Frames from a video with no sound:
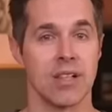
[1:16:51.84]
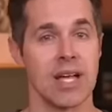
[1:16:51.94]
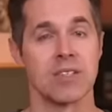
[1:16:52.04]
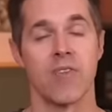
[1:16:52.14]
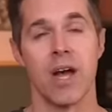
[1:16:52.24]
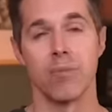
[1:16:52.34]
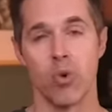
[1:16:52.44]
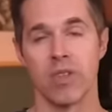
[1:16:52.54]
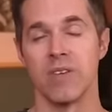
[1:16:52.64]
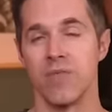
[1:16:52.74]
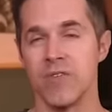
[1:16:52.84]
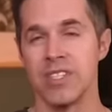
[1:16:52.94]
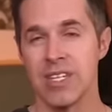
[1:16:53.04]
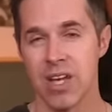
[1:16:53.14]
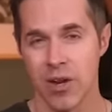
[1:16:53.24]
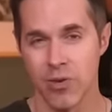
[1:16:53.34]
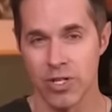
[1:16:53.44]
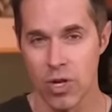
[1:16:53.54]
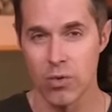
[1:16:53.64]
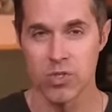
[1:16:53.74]
classified more than fifteen
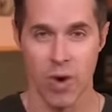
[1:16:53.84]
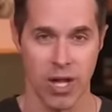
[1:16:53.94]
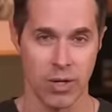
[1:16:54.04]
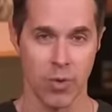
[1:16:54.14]
hundred ghost rocket